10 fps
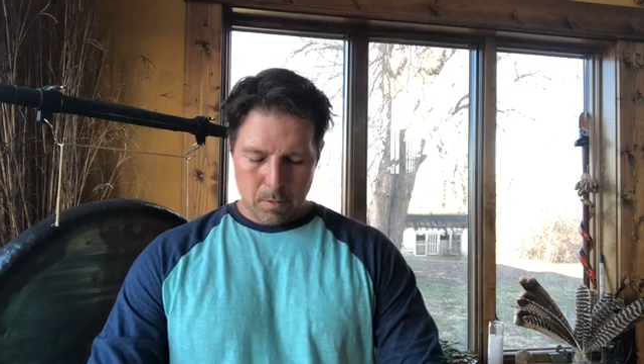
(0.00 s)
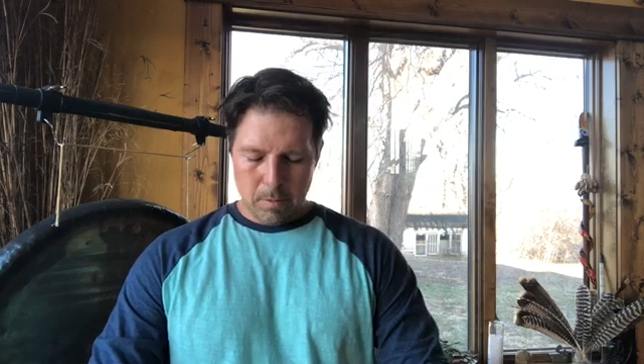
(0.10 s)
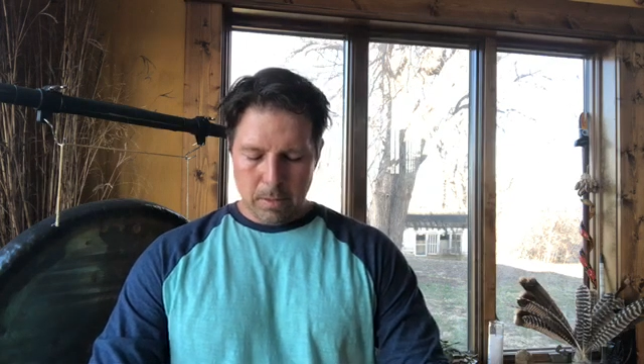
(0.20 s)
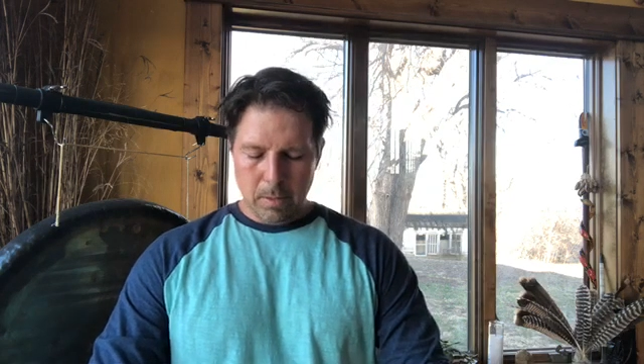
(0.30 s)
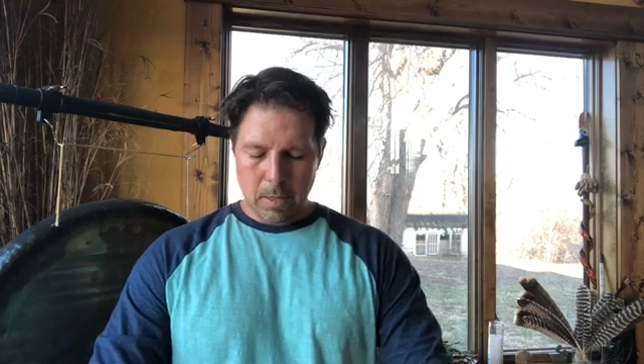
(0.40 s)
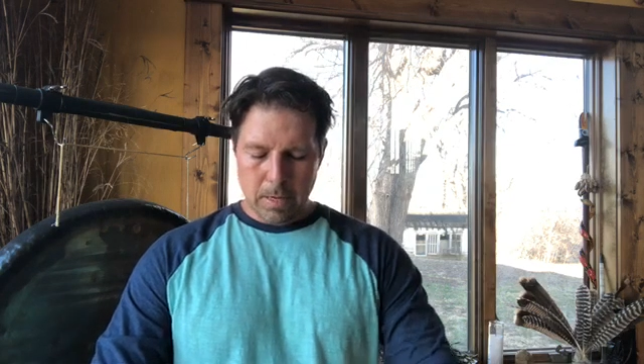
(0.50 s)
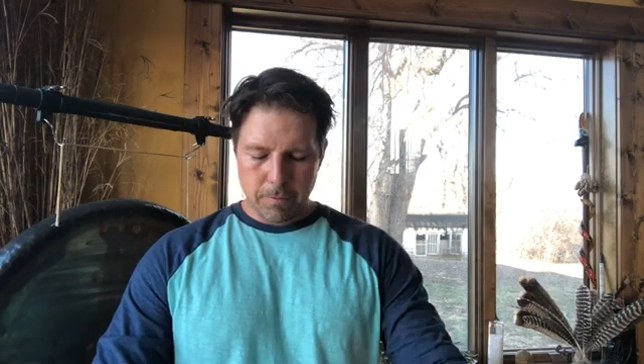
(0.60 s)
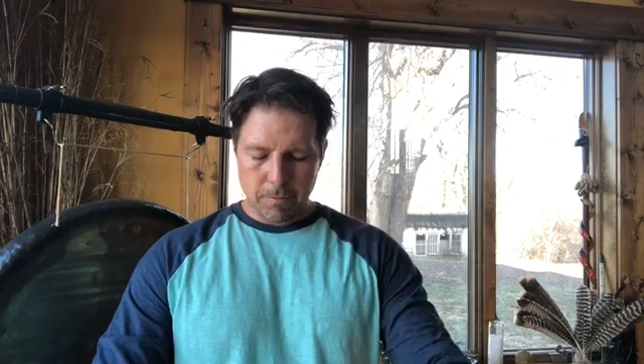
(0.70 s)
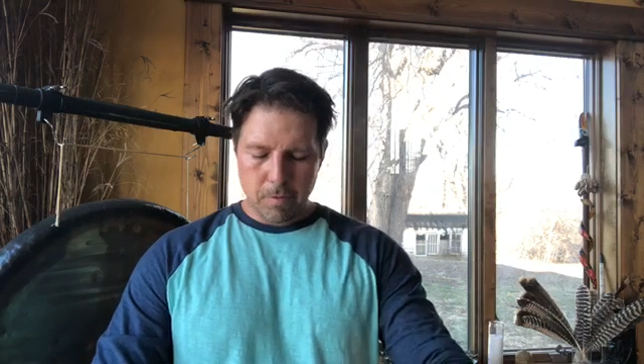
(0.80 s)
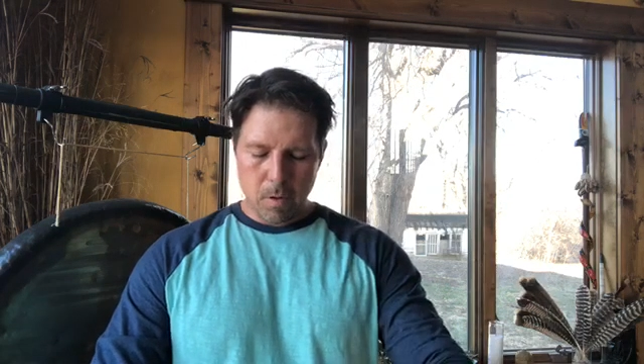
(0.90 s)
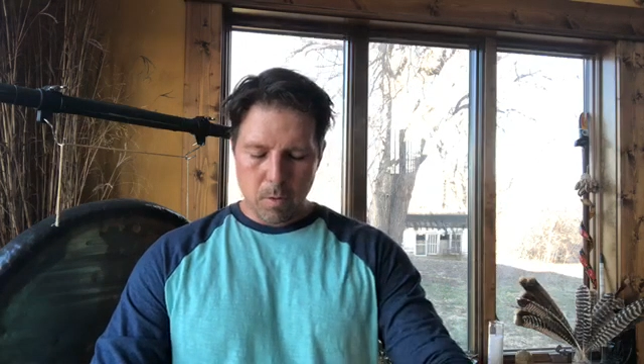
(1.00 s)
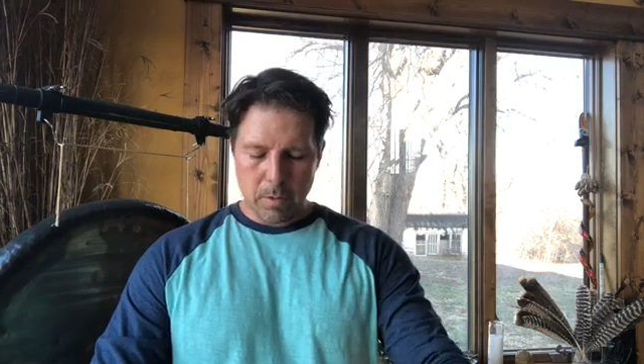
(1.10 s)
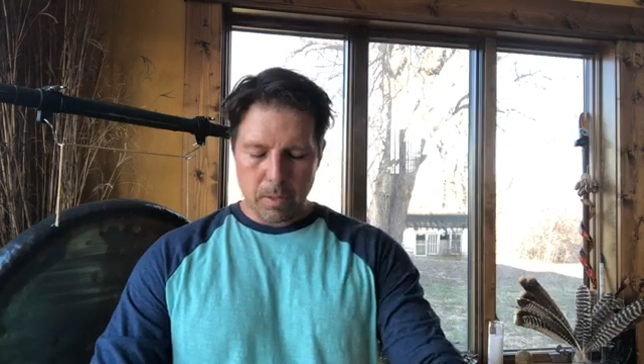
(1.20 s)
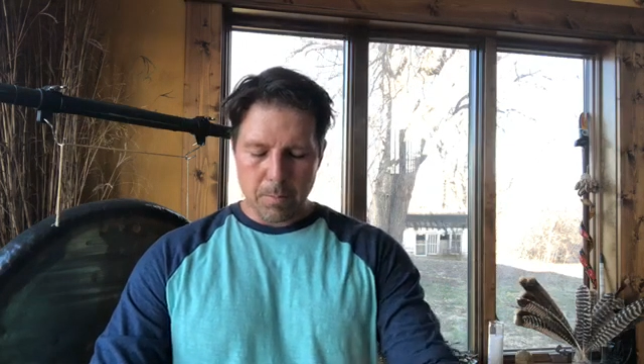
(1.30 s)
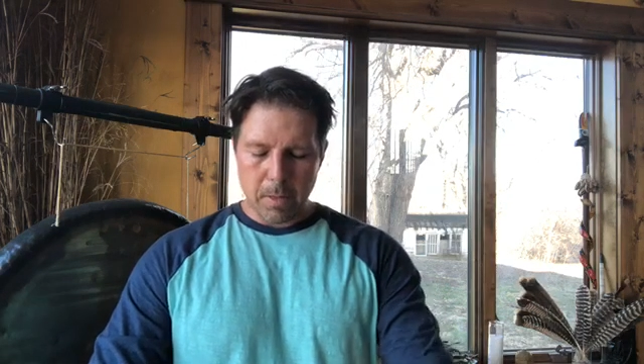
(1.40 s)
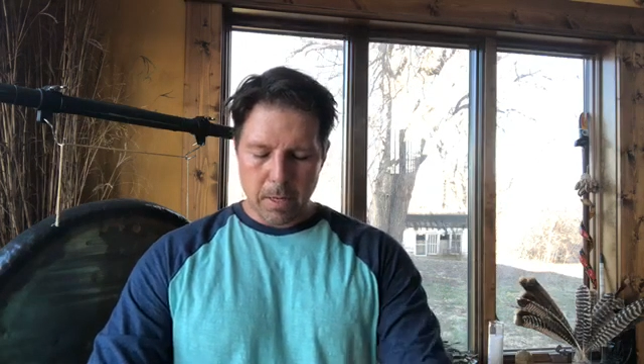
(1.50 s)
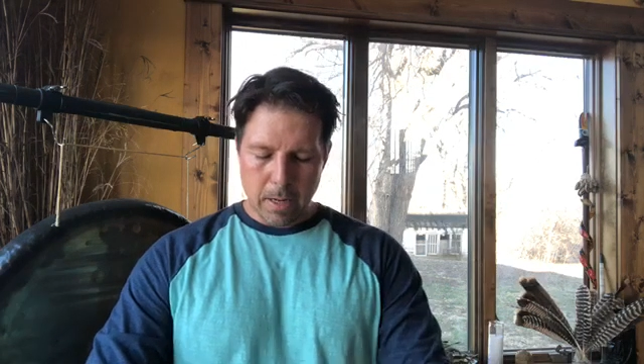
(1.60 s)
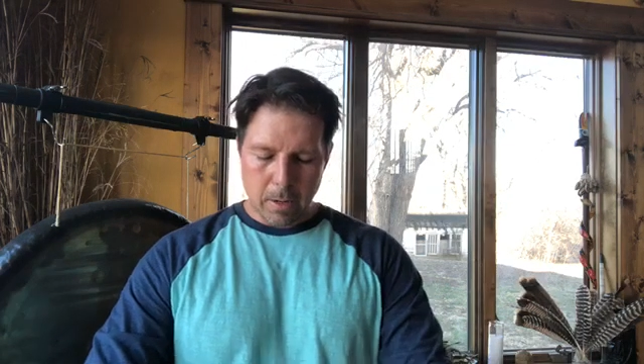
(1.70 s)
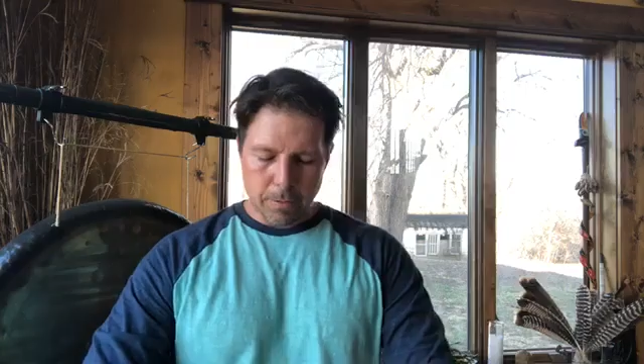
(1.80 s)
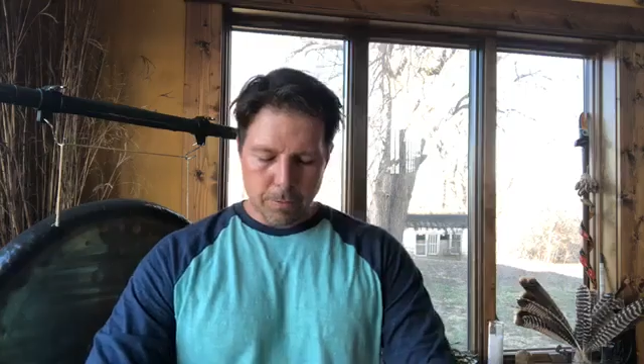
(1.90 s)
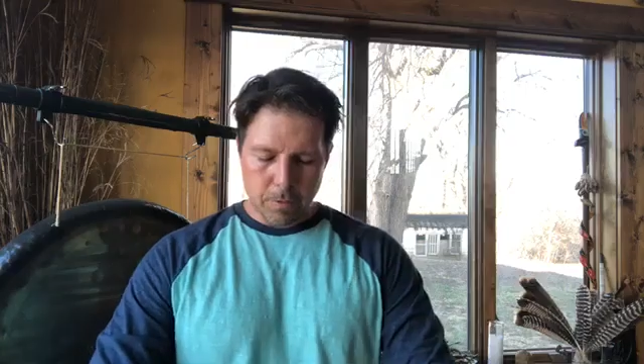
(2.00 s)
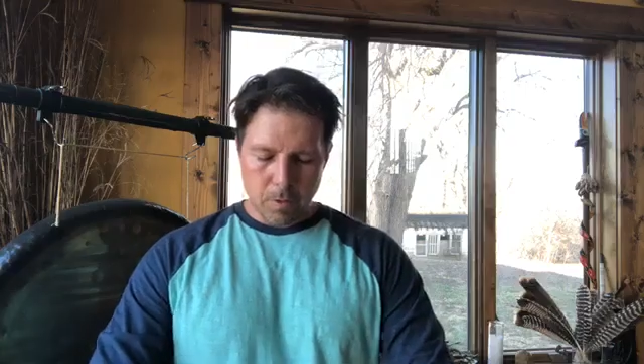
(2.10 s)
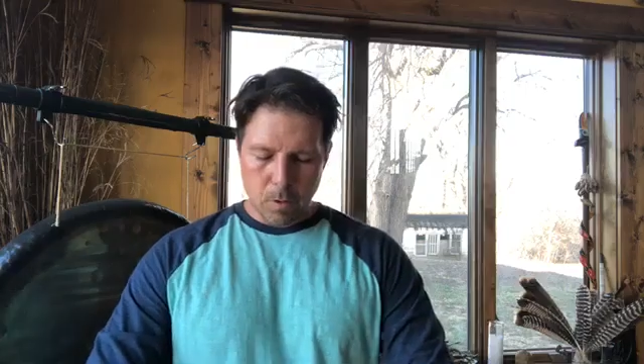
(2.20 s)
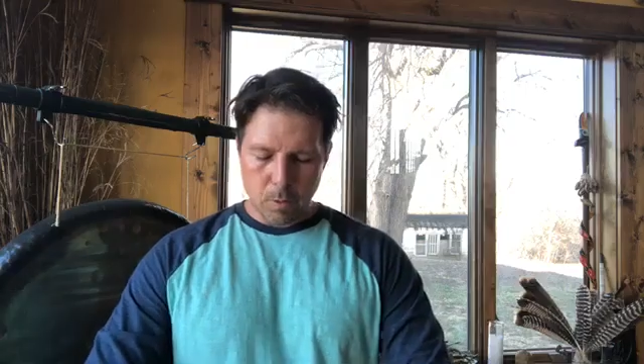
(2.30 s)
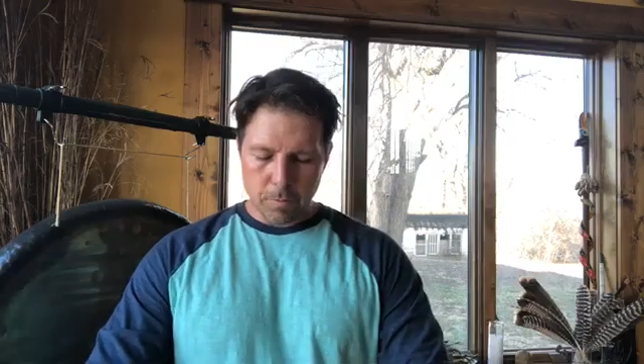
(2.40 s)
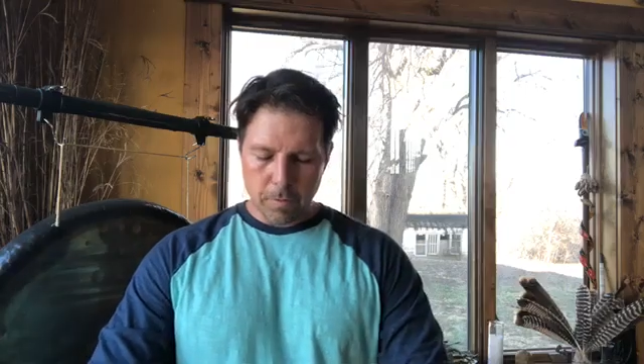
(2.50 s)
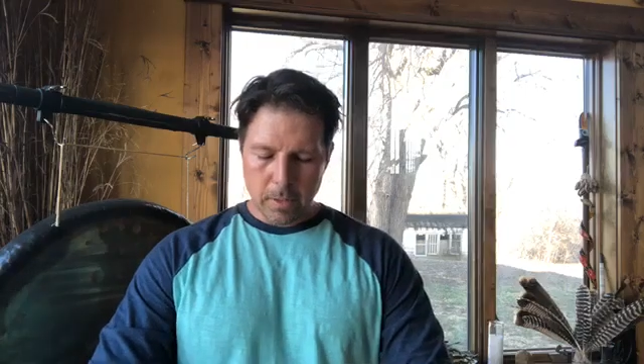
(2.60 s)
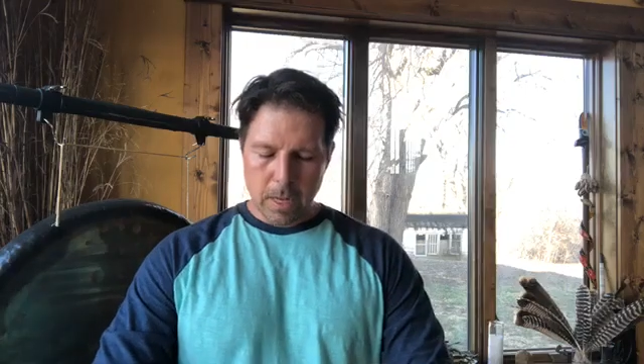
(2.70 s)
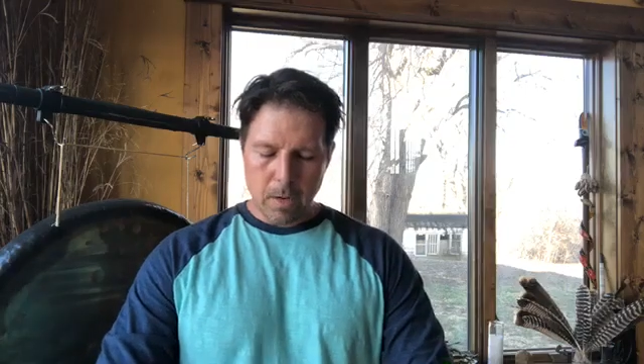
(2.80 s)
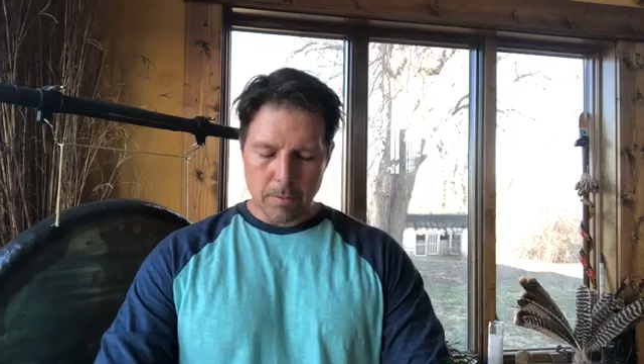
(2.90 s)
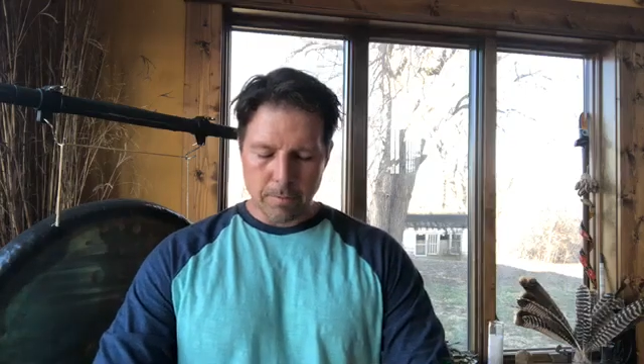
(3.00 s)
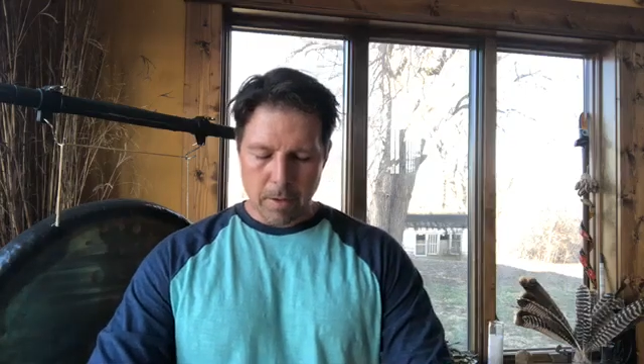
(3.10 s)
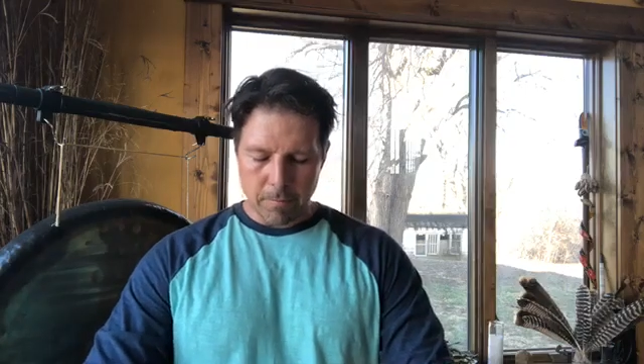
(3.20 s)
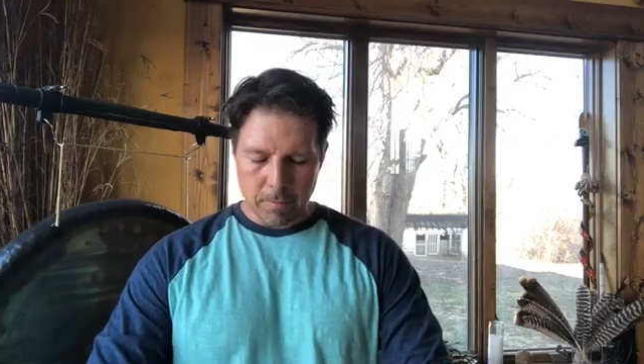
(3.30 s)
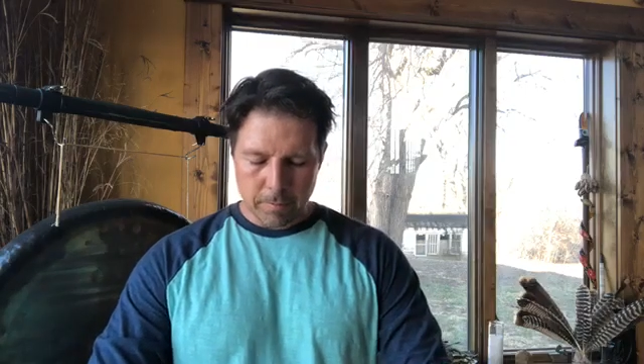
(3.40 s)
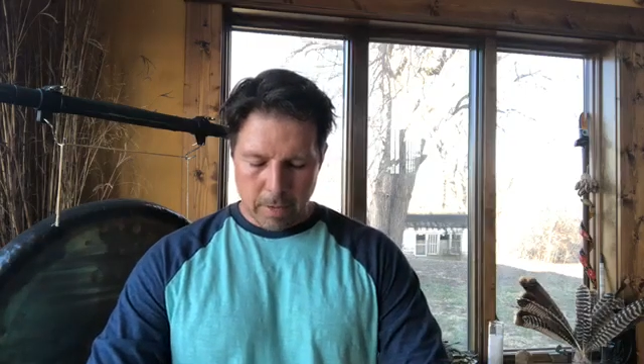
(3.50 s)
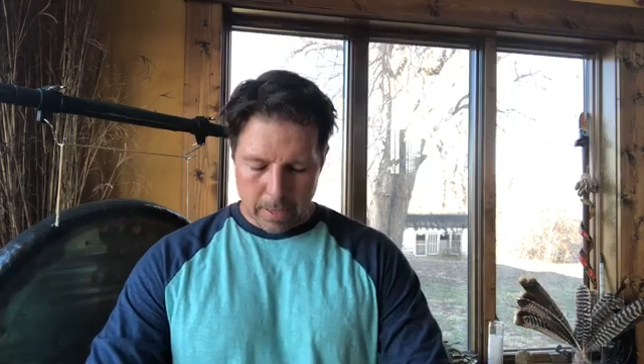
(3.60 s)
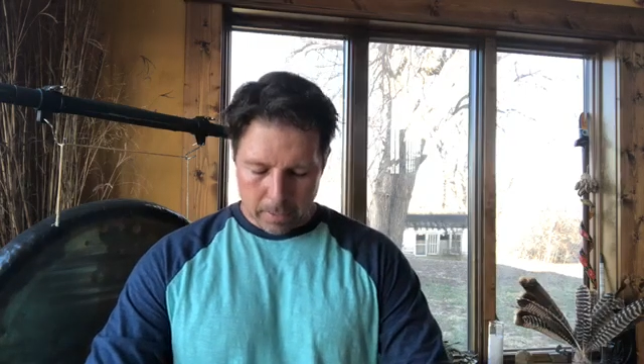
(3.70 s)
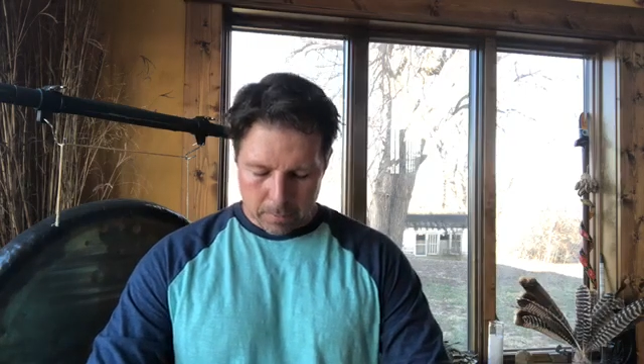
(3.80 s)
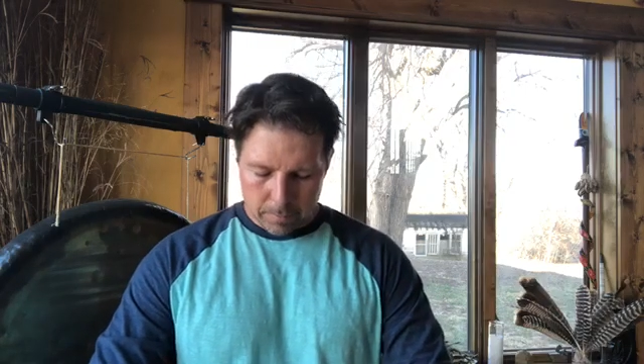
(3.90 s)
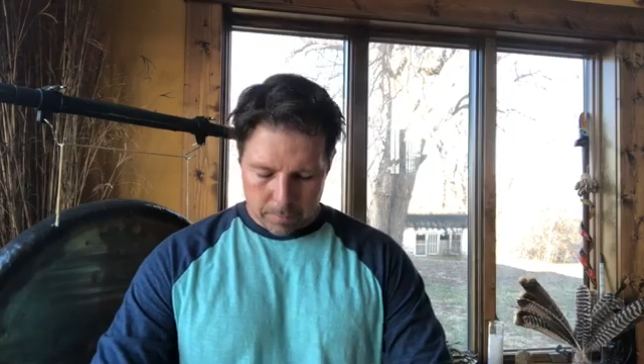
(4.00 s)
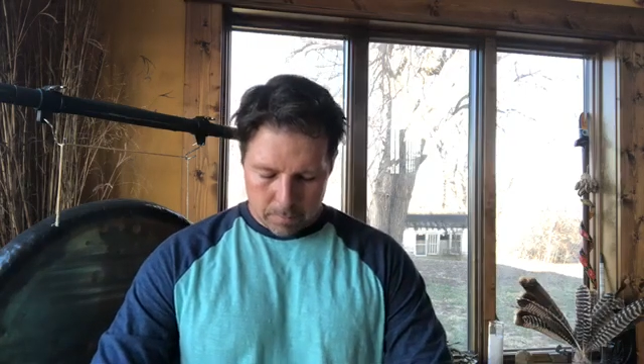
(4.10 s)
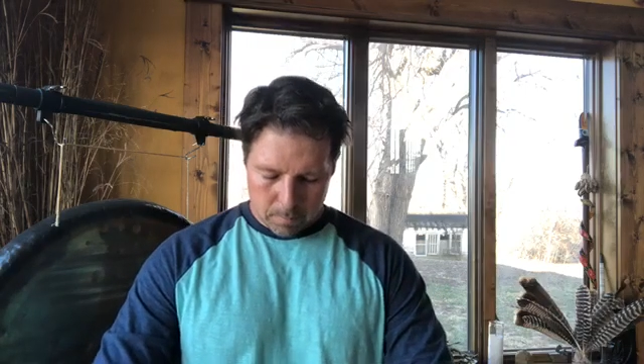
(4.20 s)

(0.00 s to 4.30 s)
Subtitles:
Take a nice slow deep inhale through the nose for a count of 7 seconds.